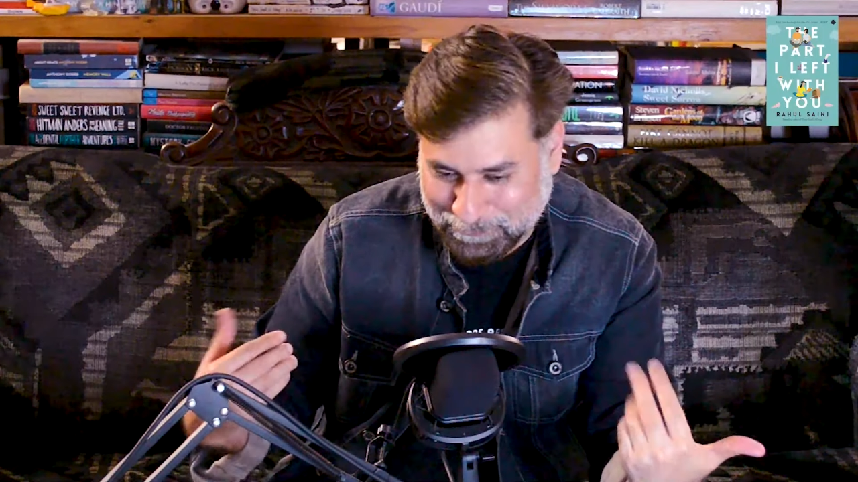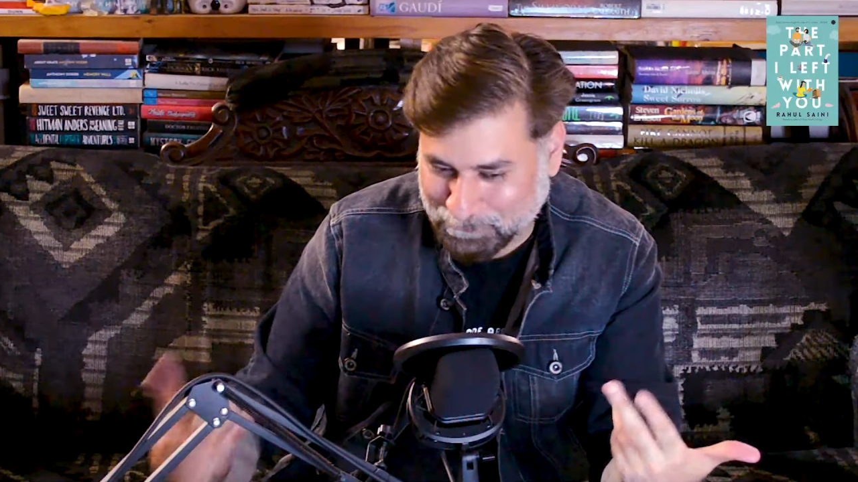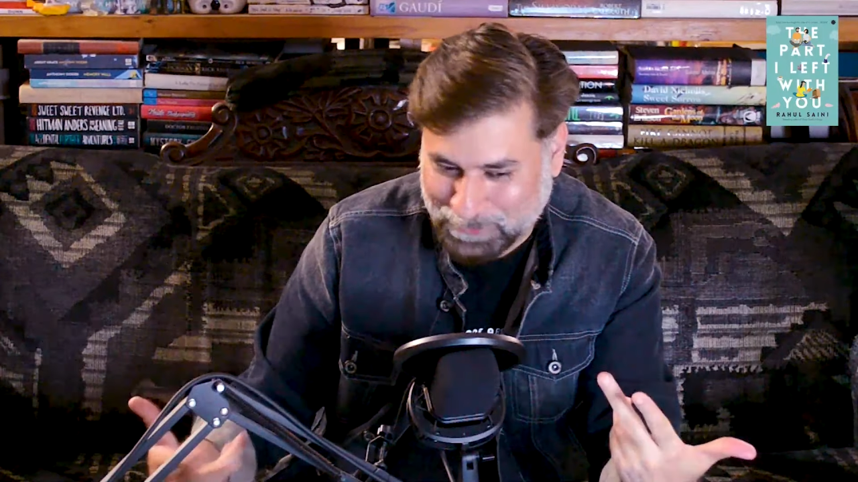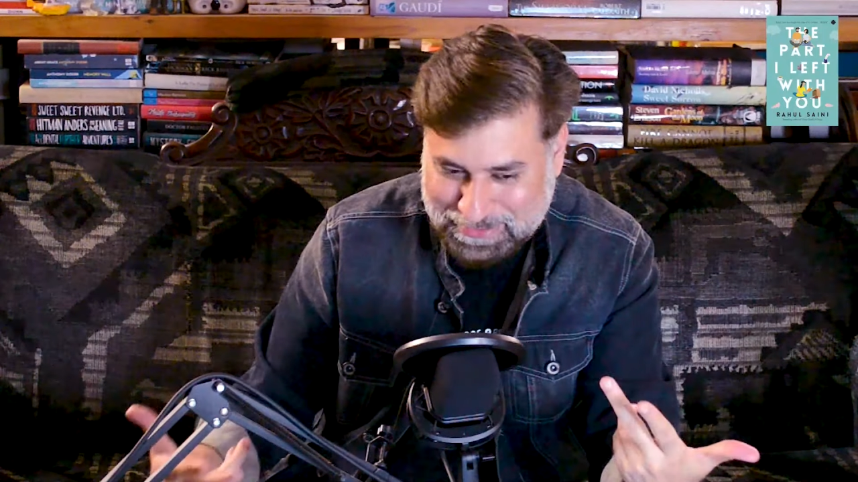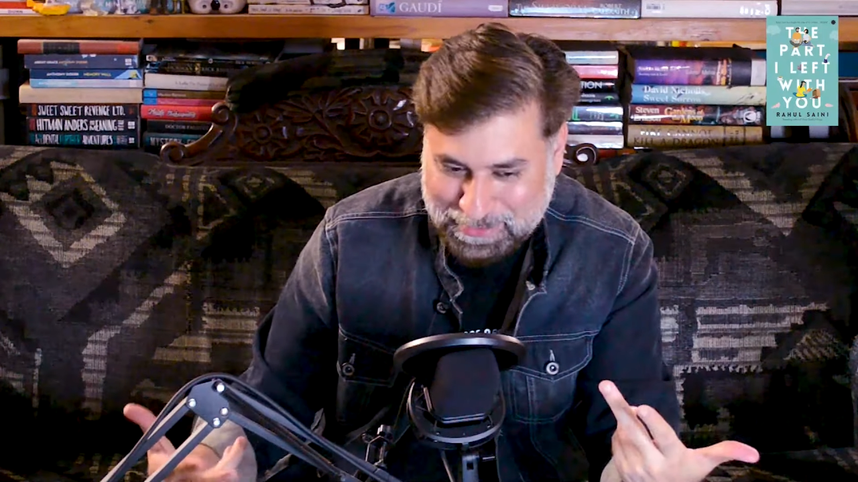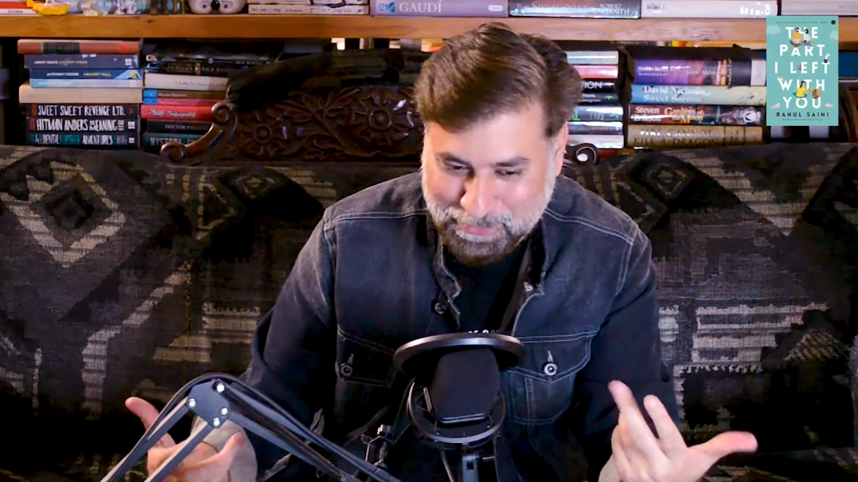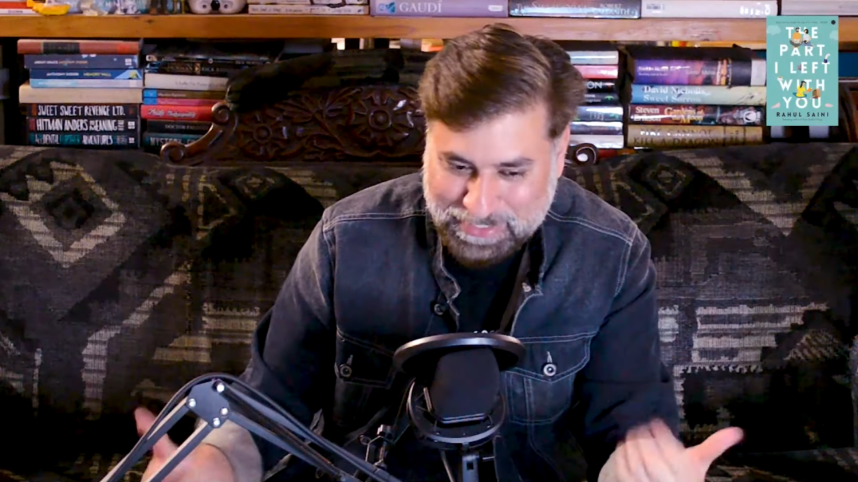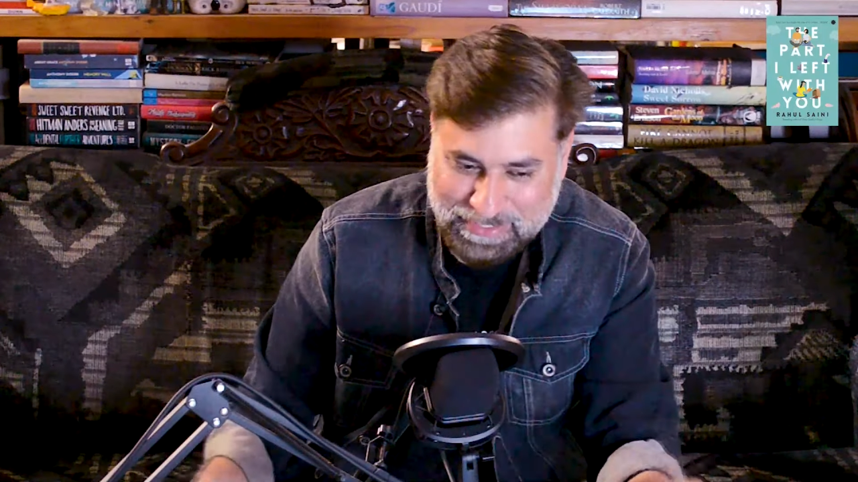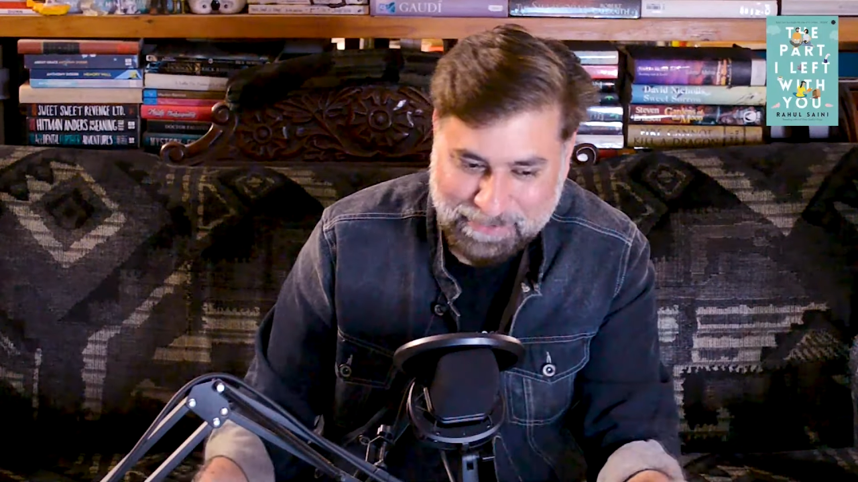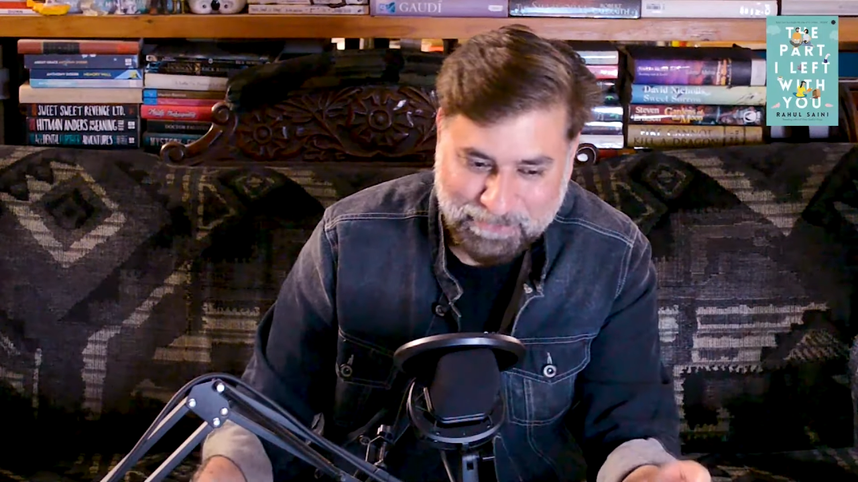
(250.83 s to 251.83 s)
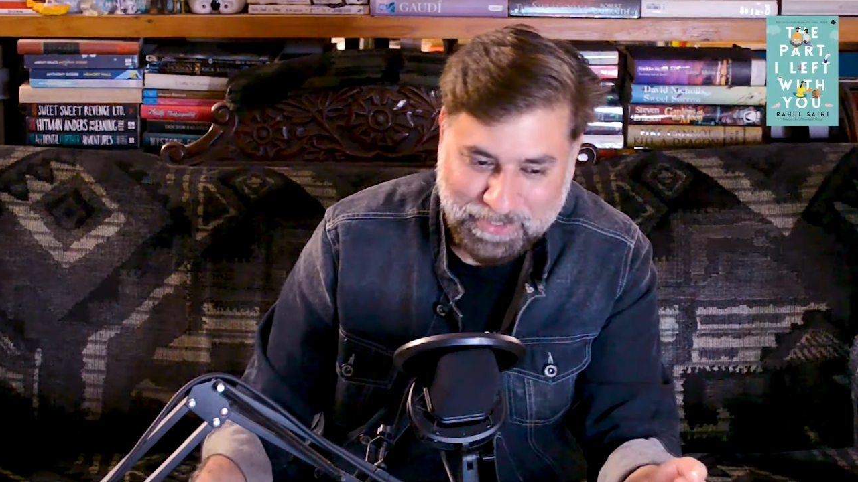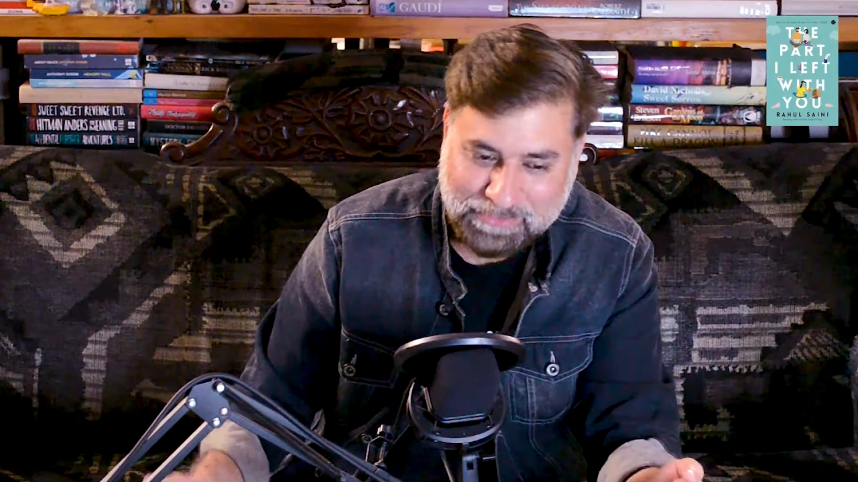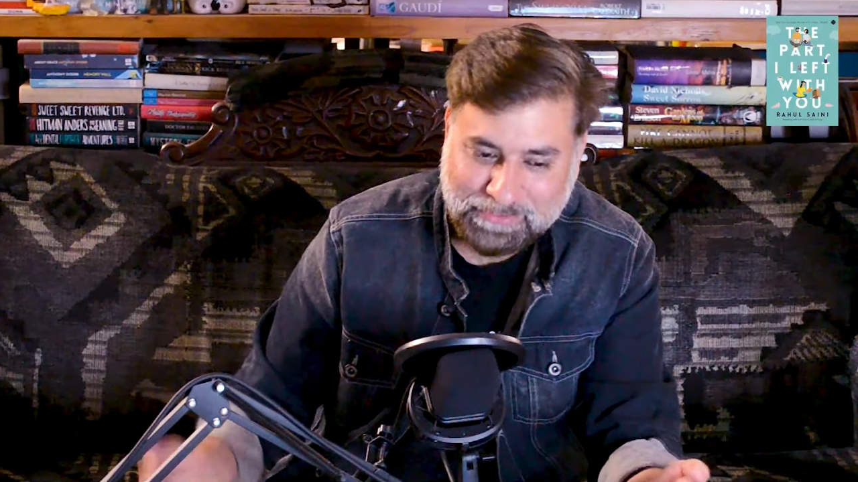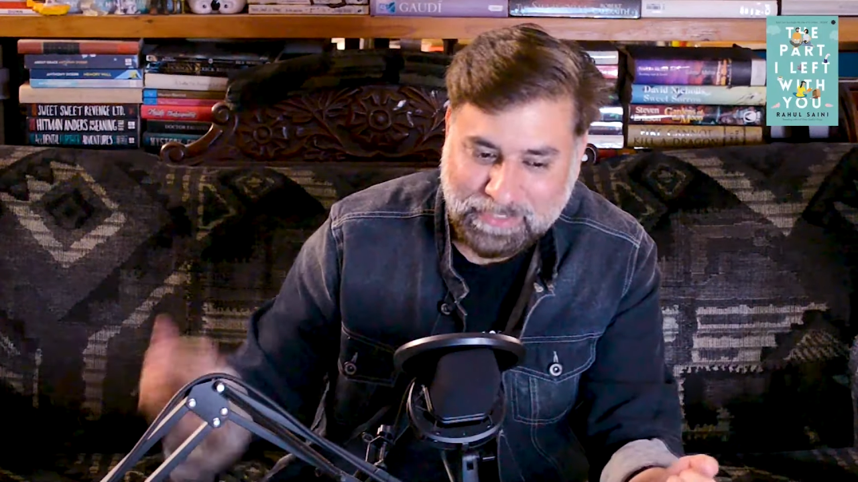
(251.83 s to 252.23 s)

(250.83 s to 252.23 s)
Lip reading: One surprise after another.